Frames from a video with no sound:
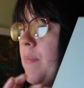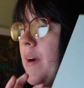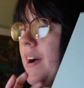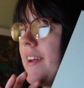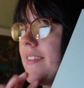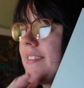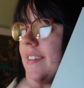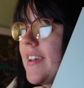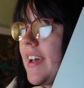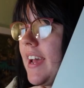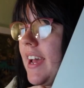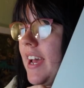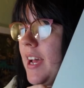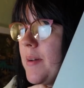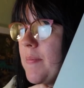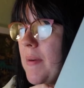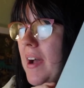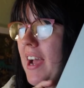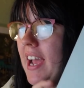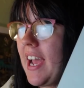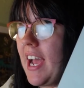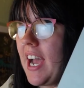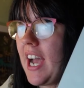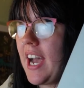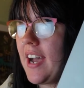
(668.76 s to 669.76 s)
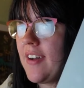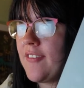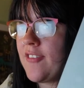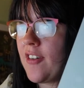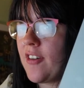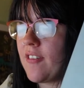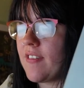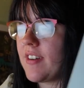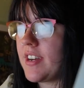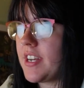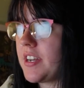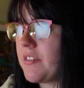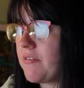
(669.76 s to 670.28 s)
But I have
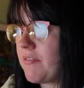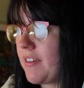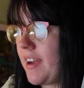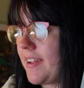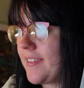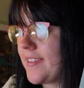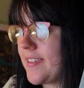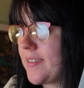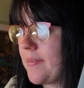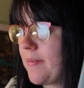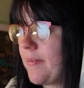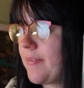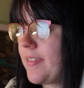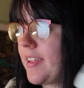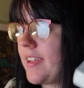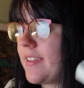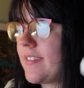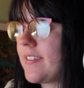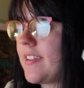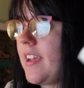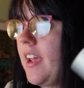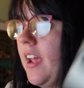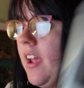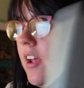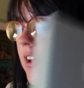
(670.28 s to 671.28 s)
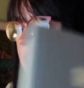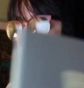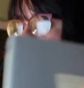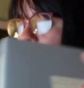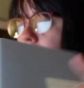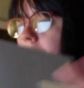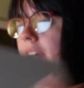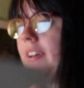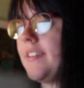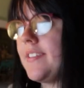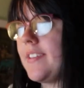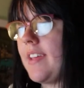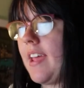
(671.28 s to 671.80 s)
already read some of this, so
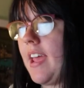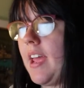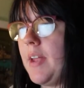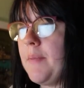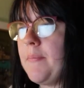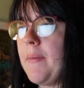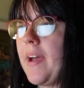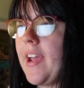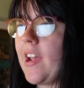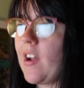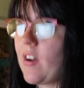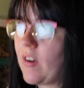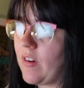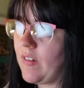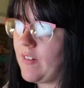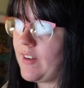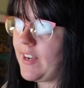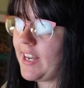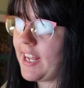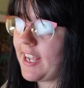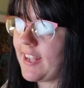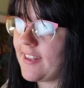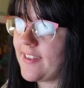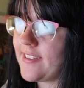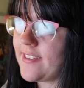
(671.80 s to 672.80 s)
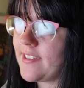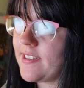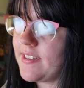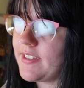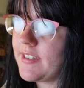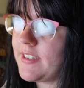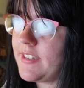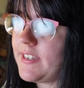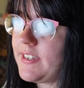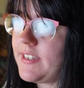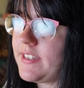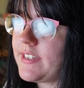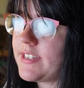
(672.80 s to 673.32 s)
it is in my already
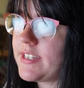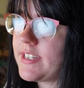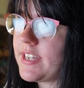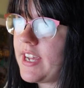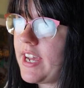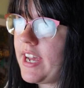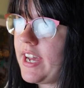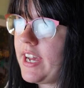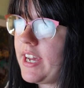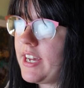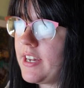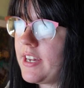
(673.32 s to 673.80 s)
consulted list.